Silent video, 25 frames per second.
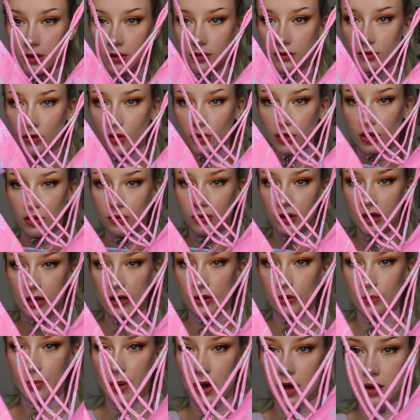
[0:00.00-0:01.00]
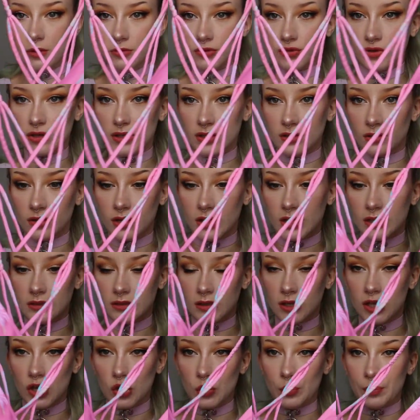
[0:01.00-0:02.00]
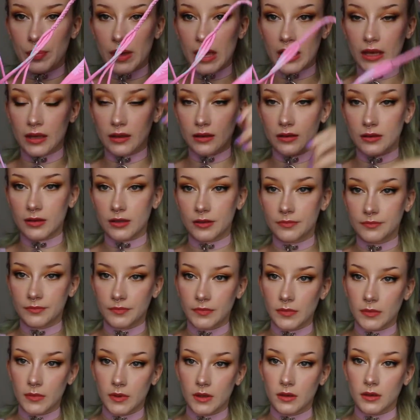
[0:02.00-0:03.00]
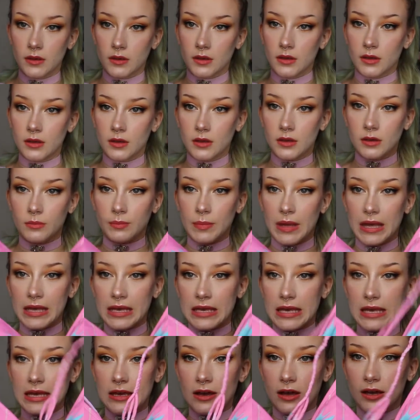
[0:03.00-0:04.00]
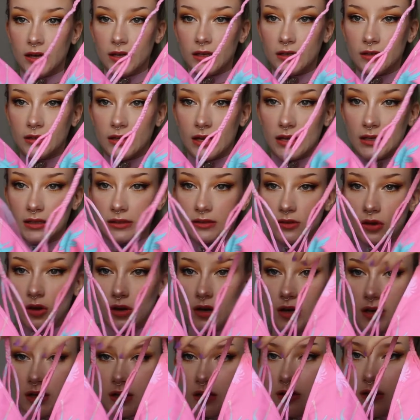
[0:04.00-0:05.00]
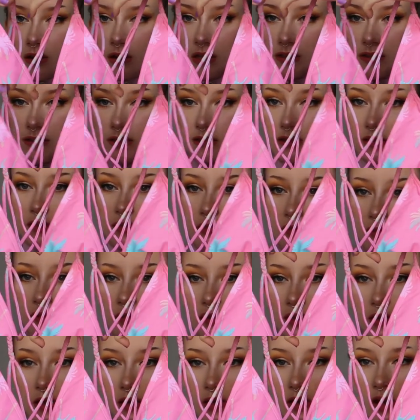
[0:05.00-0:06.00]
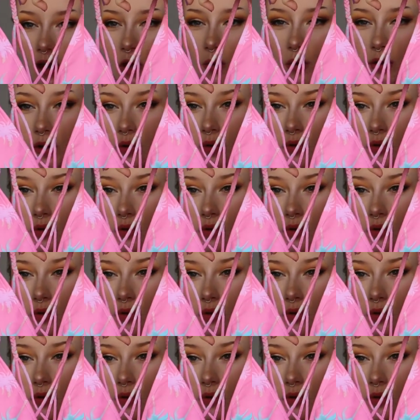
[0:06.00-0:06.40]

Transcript: It's got cute like little palm trees on it. It's a cute pink, pinky colour, and it's got like a nice, I want to